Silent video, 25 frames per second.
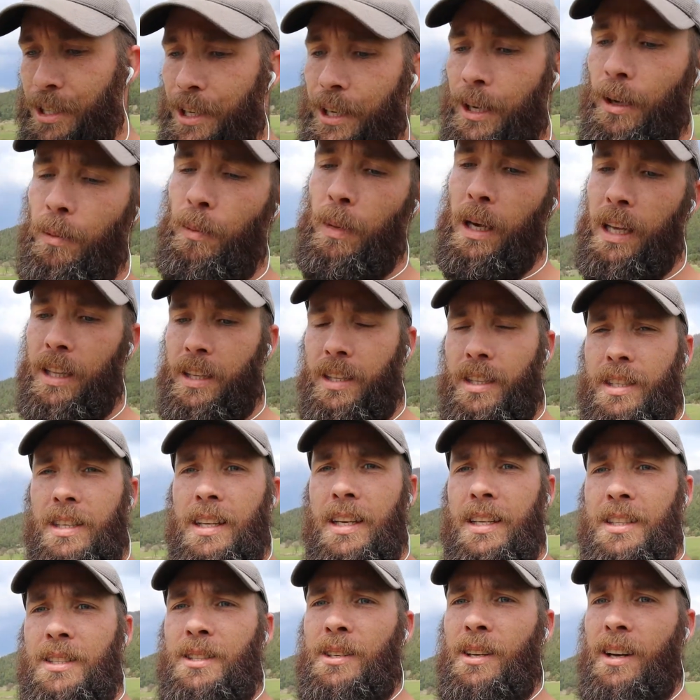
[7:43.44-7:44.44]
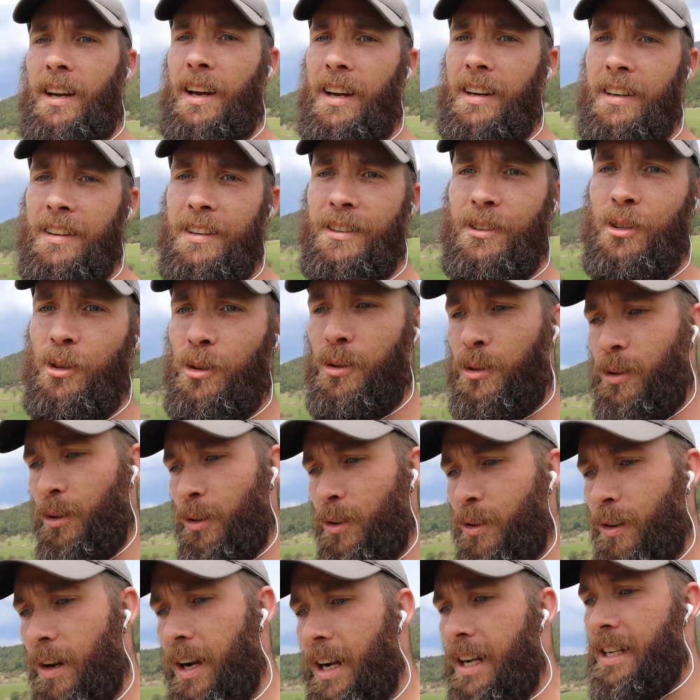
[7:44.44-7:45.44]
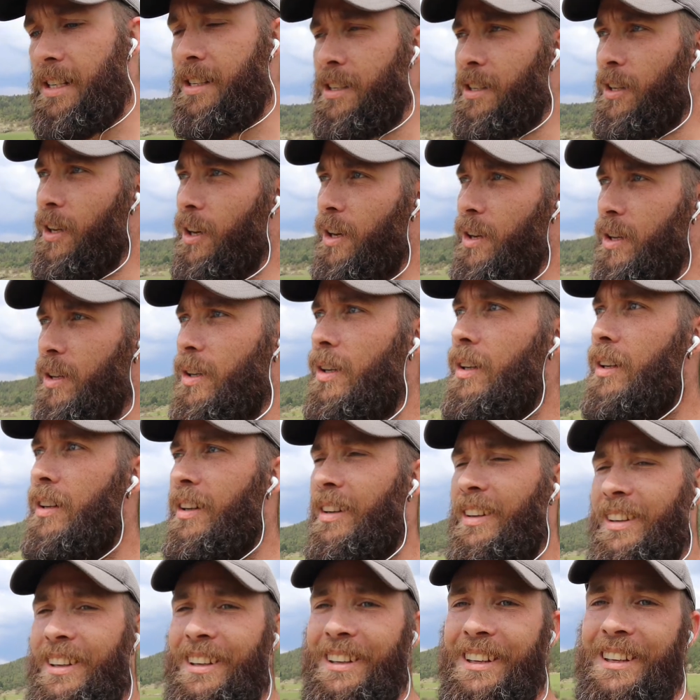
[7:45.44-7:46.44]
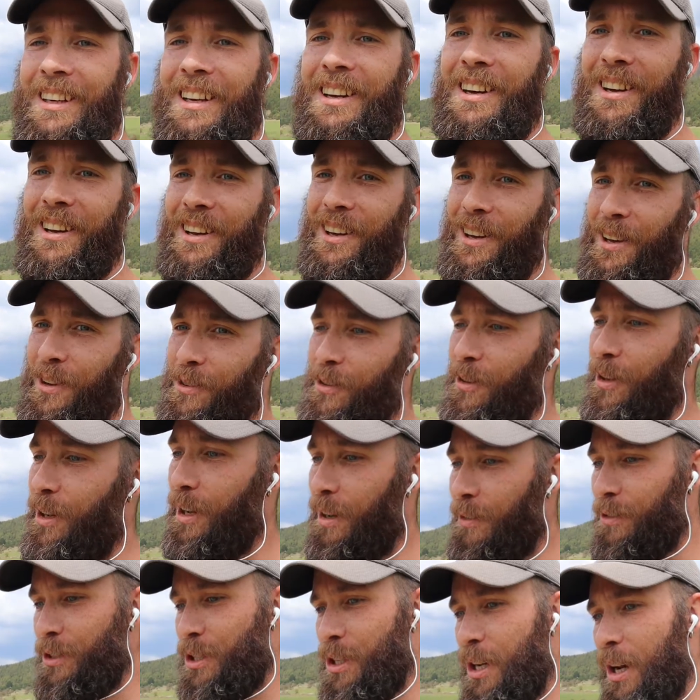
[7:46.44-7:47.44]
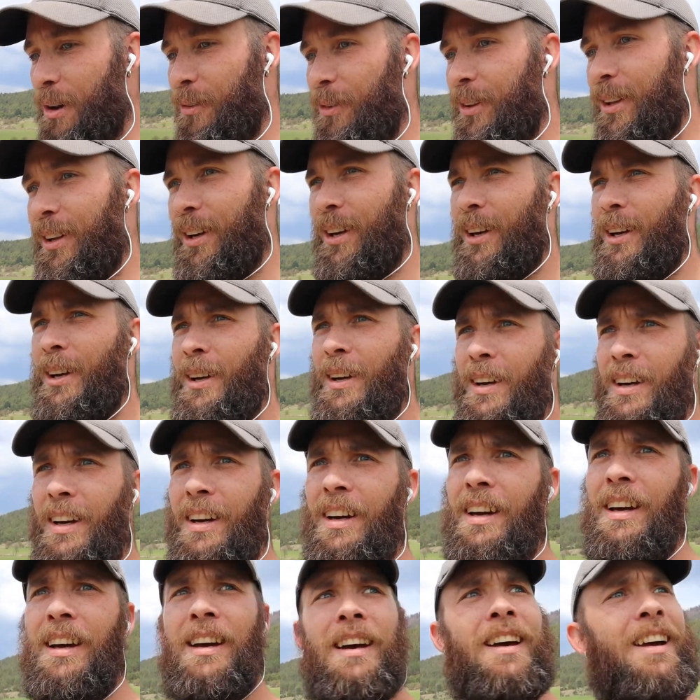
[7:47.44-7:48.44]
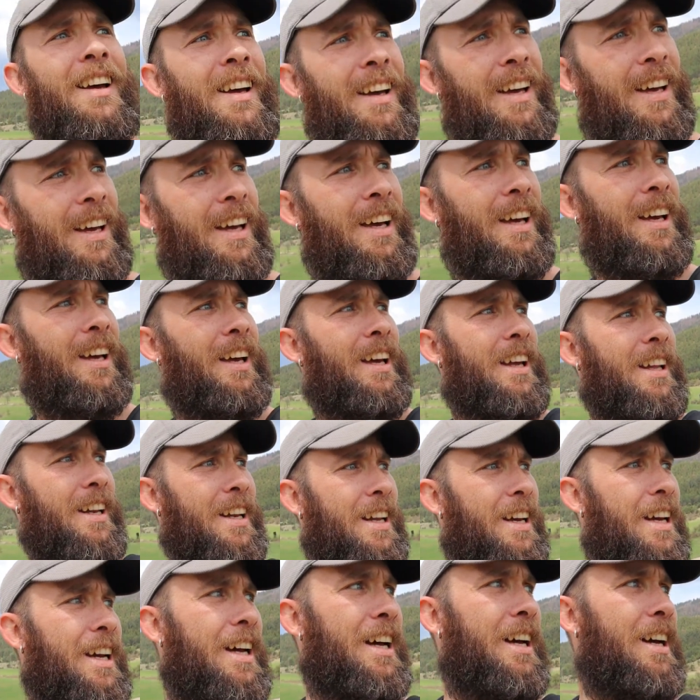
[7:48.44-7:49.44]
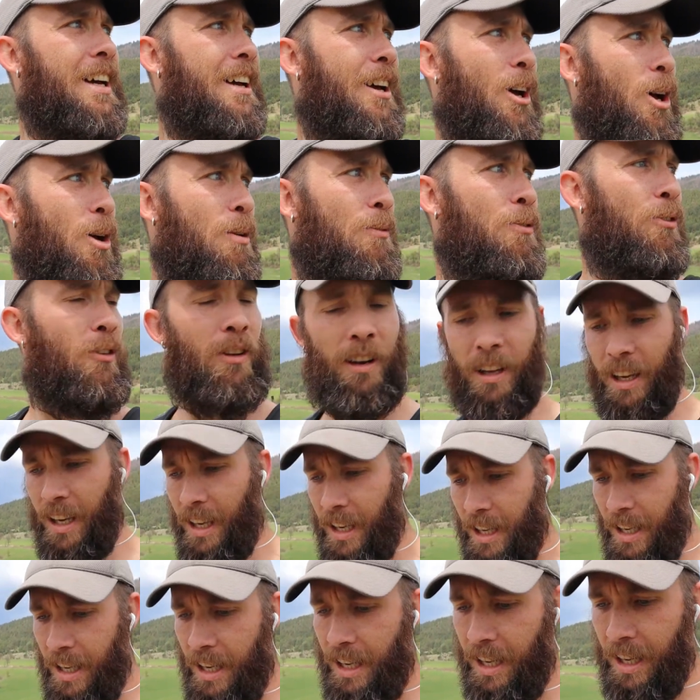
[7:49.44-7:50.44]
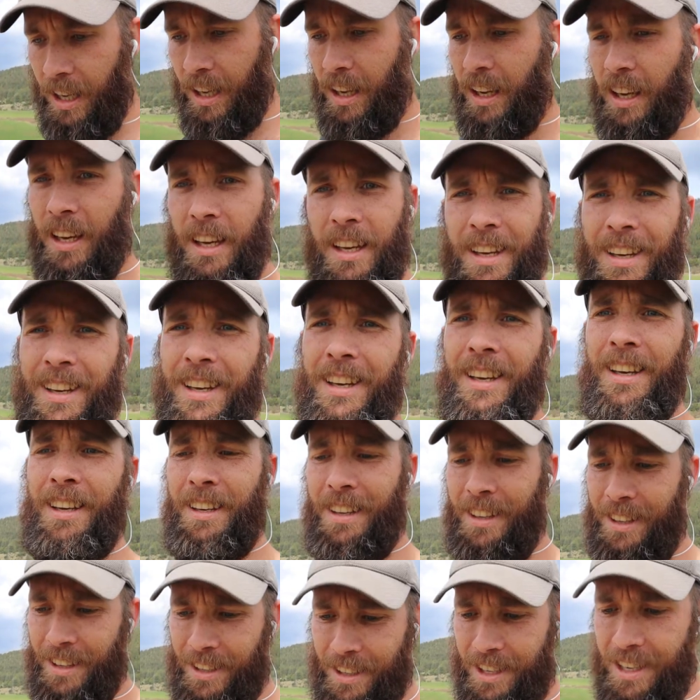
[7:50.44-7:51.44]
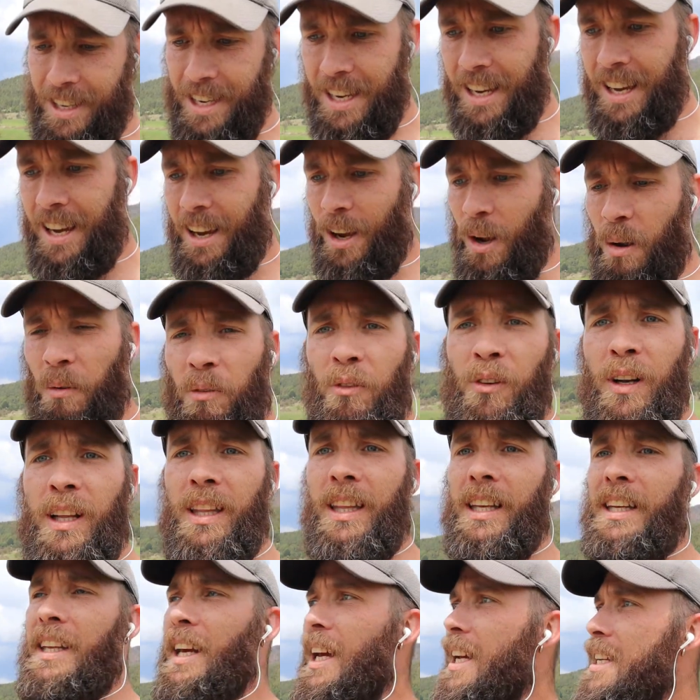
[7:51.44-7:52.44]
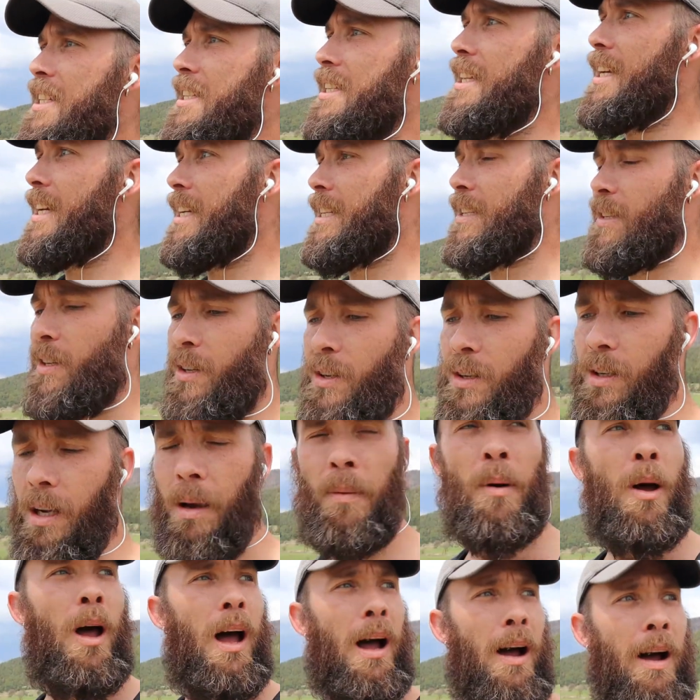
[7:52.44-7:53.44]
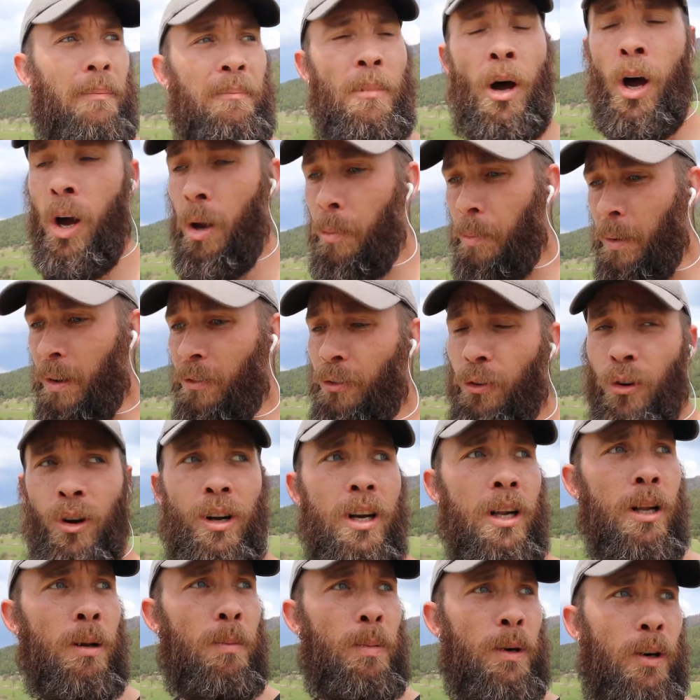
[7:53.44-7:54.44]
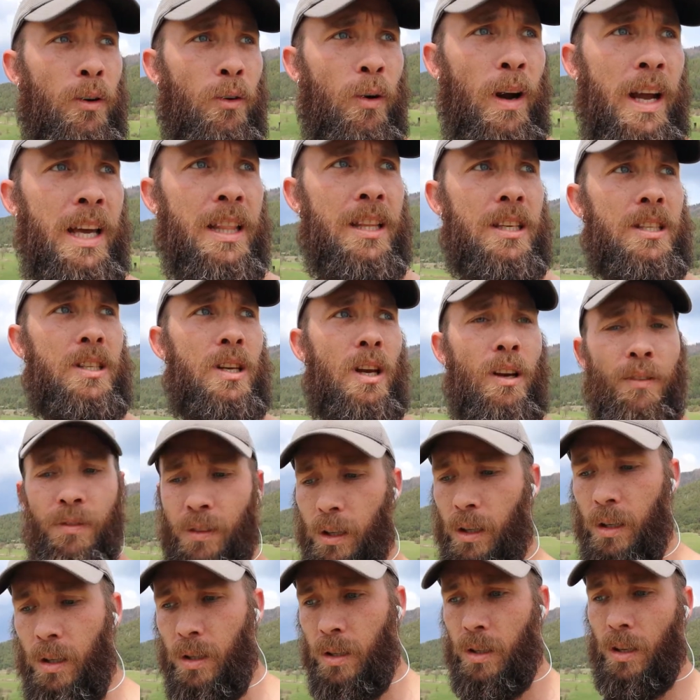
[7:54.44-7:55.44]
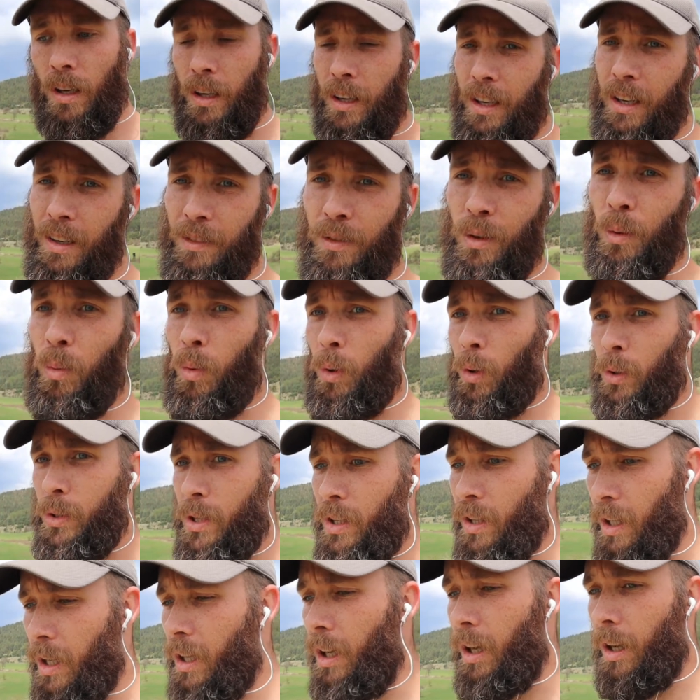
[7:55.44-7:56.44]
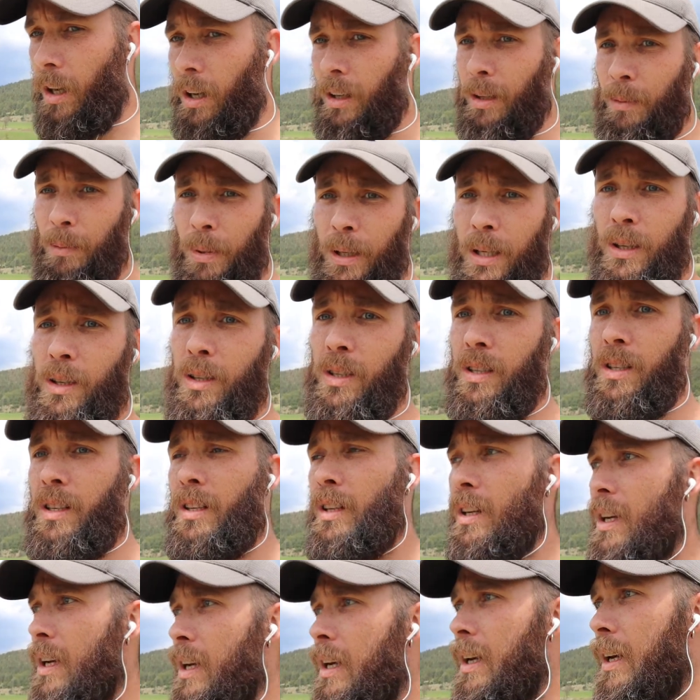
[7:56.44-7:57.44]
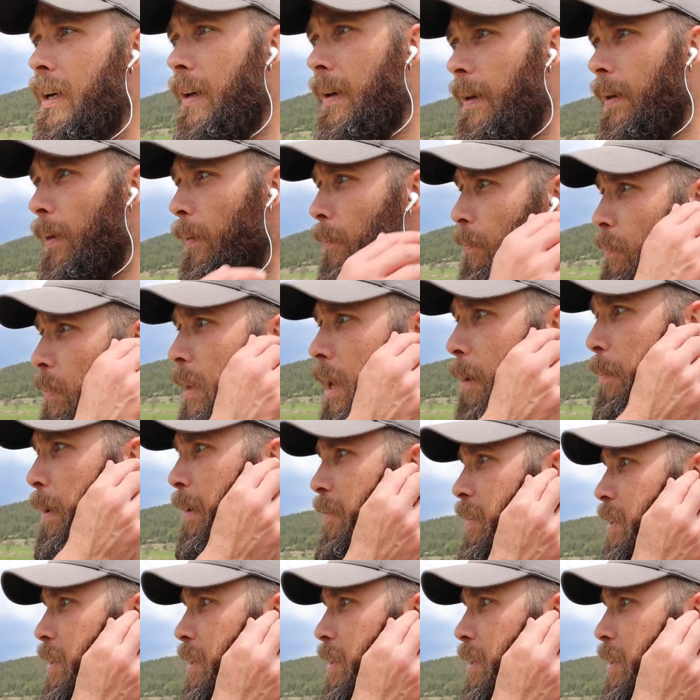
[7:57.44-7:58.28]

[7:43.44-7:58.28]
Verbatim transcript: She did a maths test today, didn't do too great, so I've got to have a chat with her. And uh, hopefully, yeah, hopefully the day stays good. I'm, I'm hoping for a little bit of rain this afternoon so I don't have to water the garden because I'm